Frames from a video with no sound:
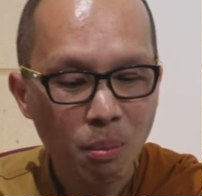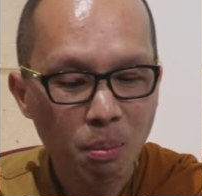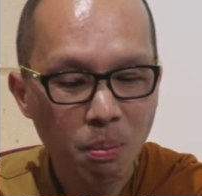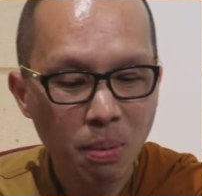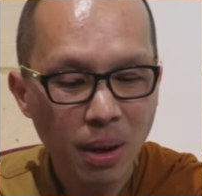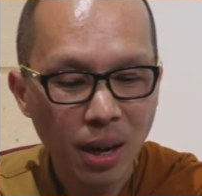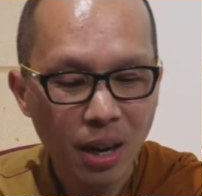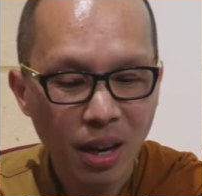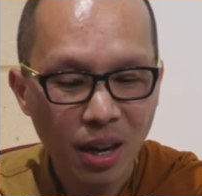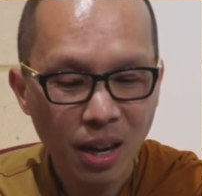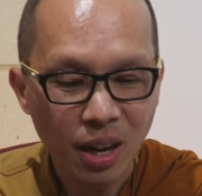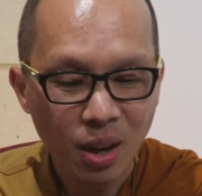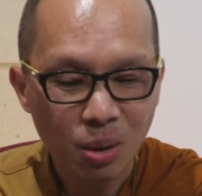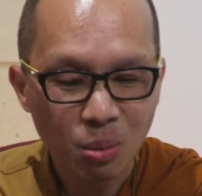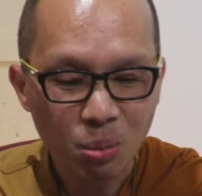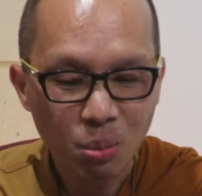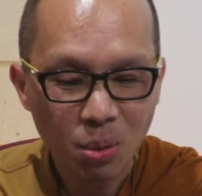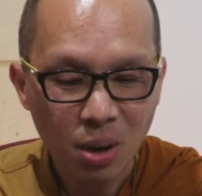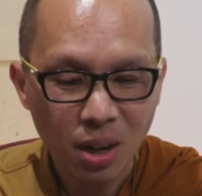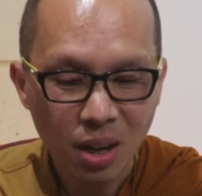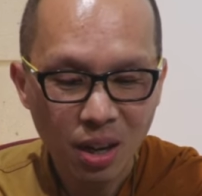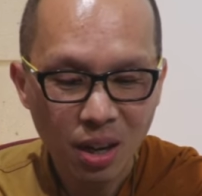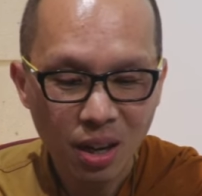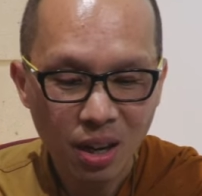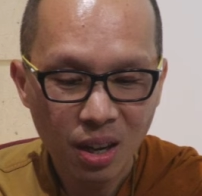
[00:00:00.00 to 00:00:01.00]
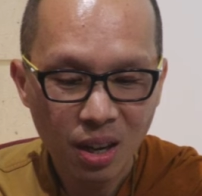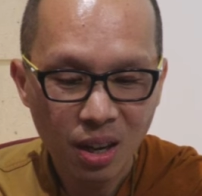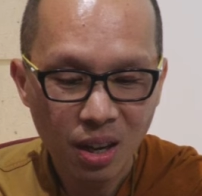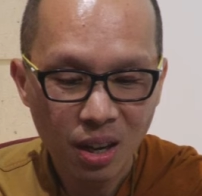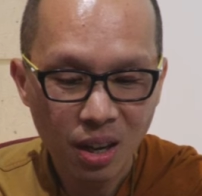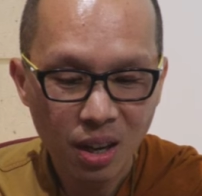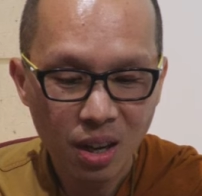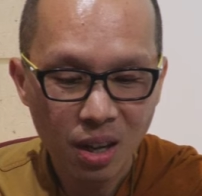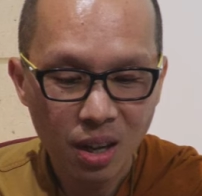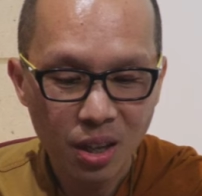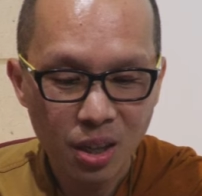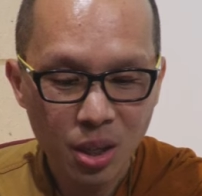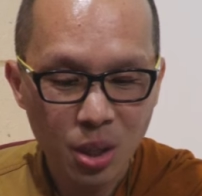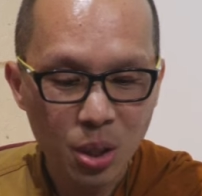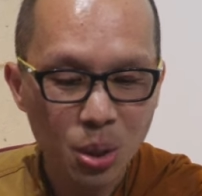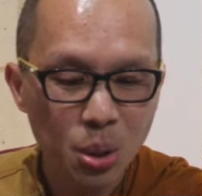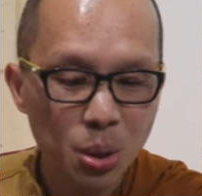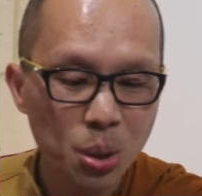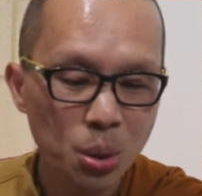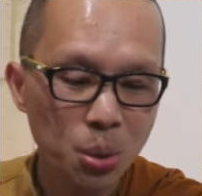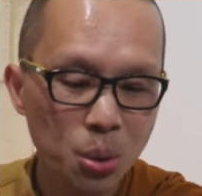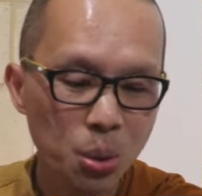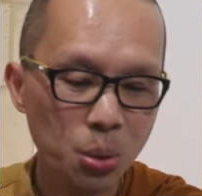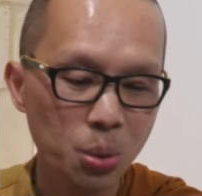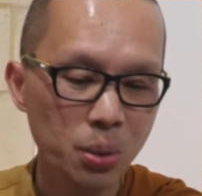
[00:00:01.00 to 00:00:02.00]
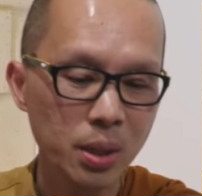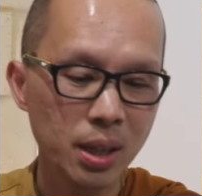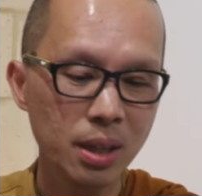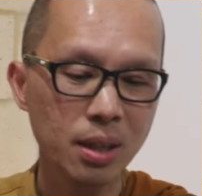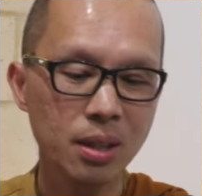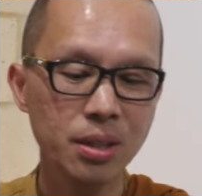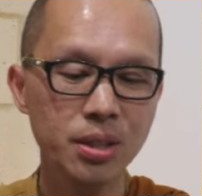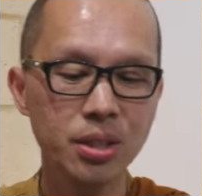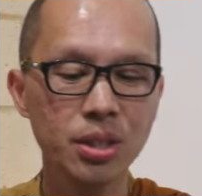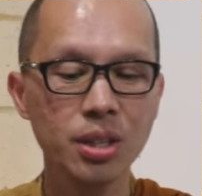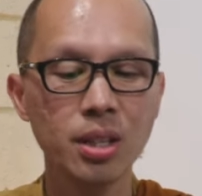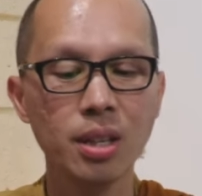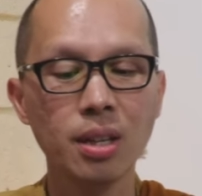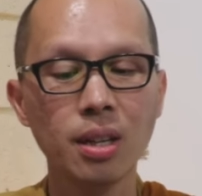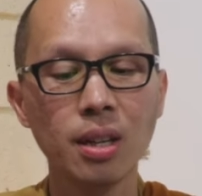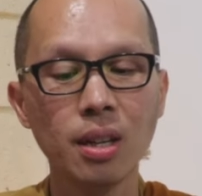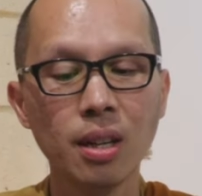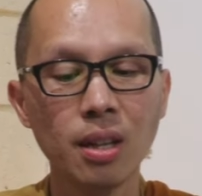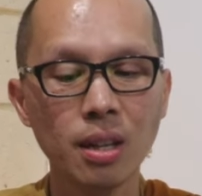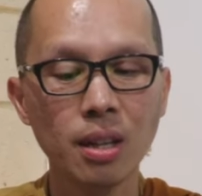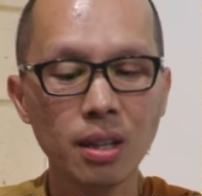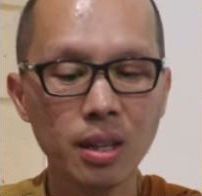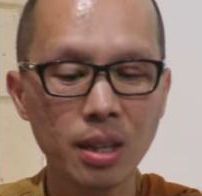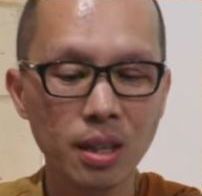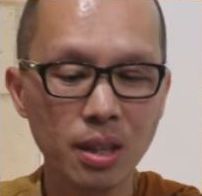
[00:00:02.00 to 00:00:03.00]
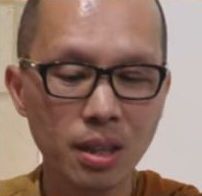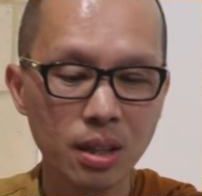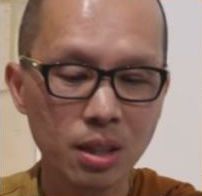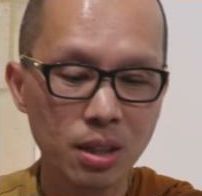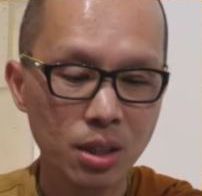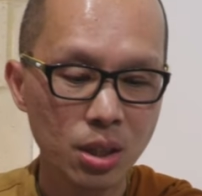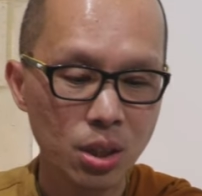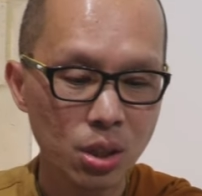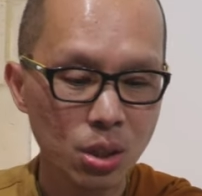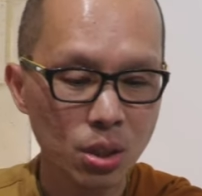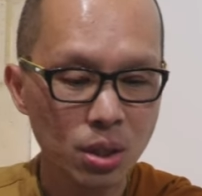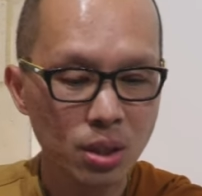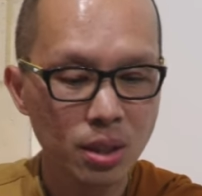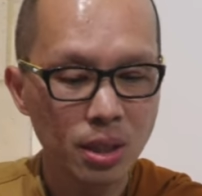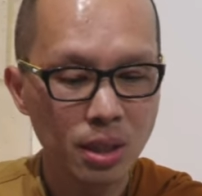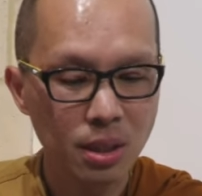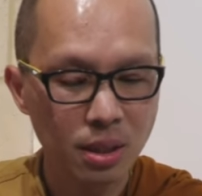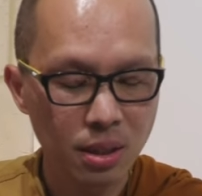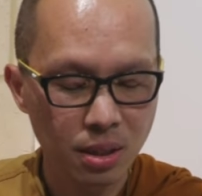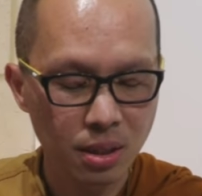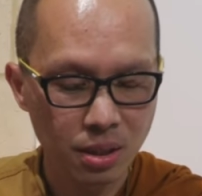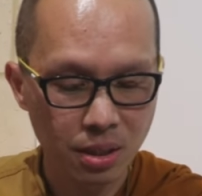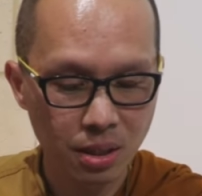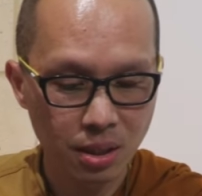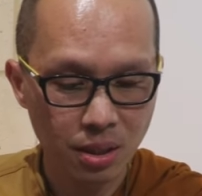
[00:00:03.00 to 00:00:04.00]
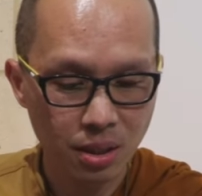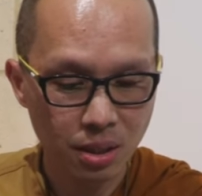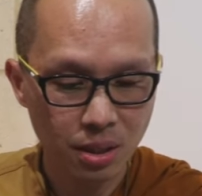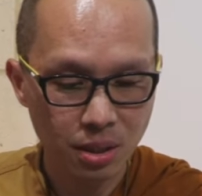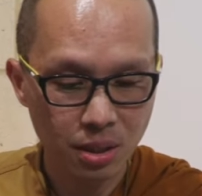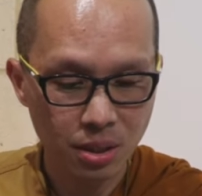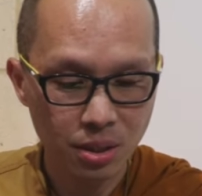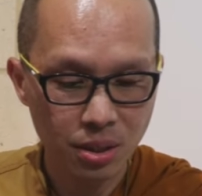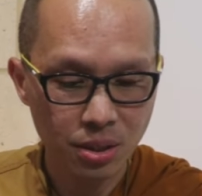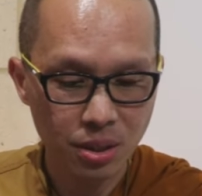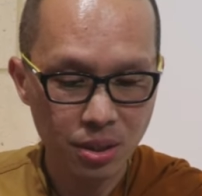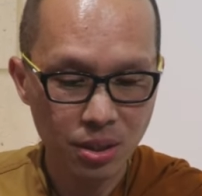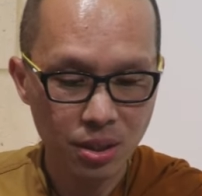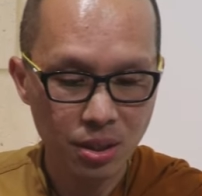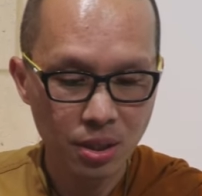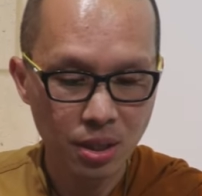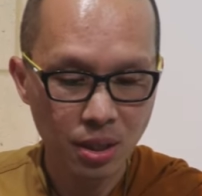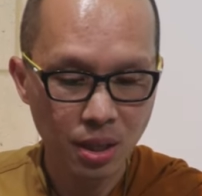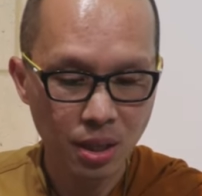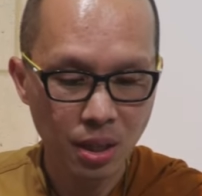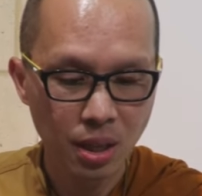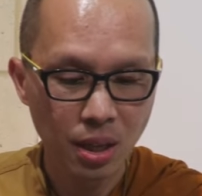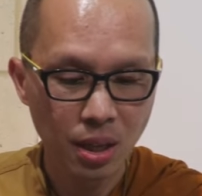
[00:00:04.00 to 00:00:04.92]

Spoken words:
by one who will skill in goodness